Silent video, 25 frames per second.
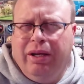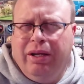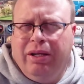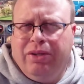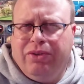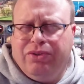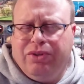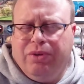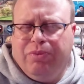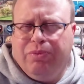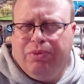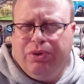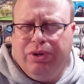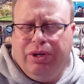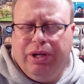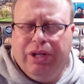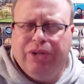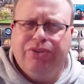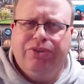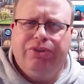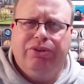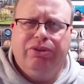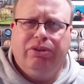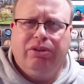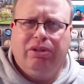some
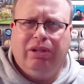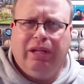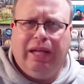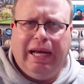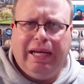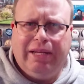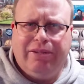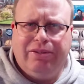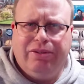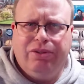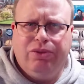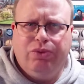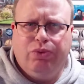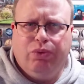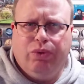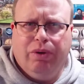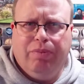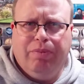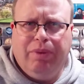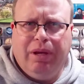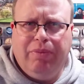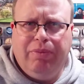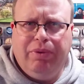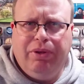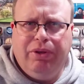traditional classes where
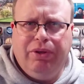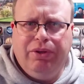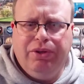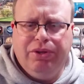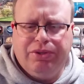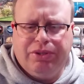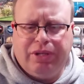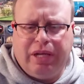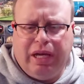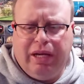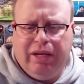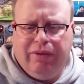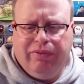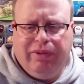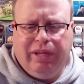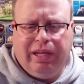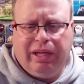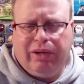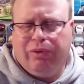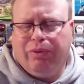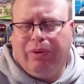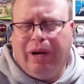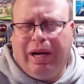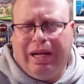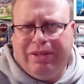maybe you just kind of like
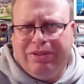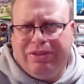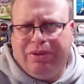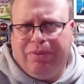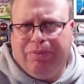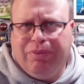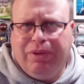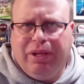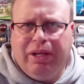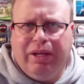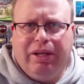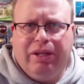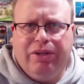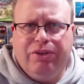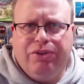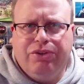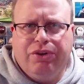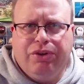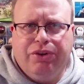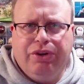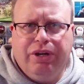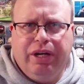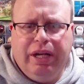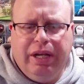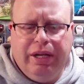write something and
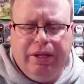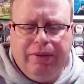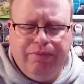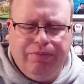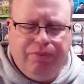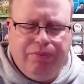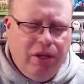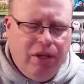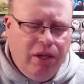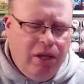turn it in.